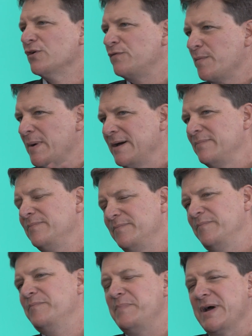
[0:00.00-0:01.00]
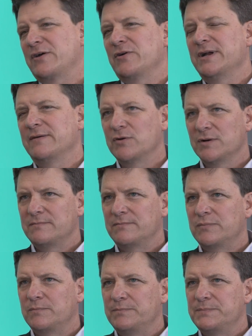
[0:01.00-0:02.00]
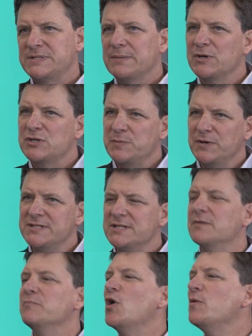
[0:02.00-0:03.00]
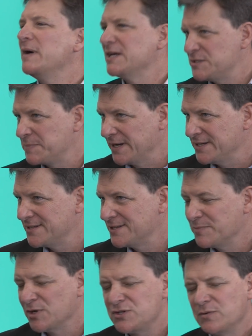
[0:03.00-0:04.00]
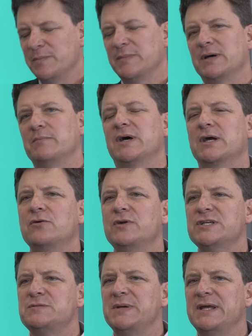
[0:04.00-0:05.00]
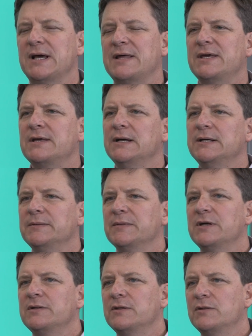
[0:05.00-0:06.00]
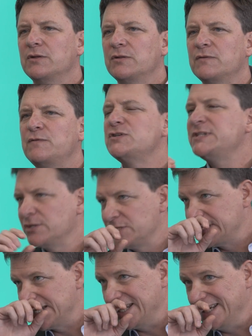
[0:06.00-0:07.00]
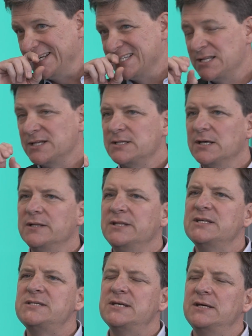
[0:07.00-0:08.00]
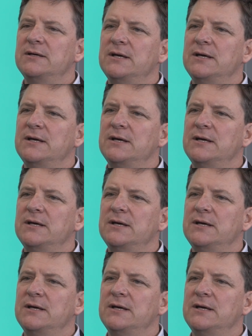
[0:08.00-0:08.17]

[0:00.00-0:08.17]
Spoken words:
know, from my background, I've got some experience in the mobile space. That's most of where my career has been. I think the first thing to say is that this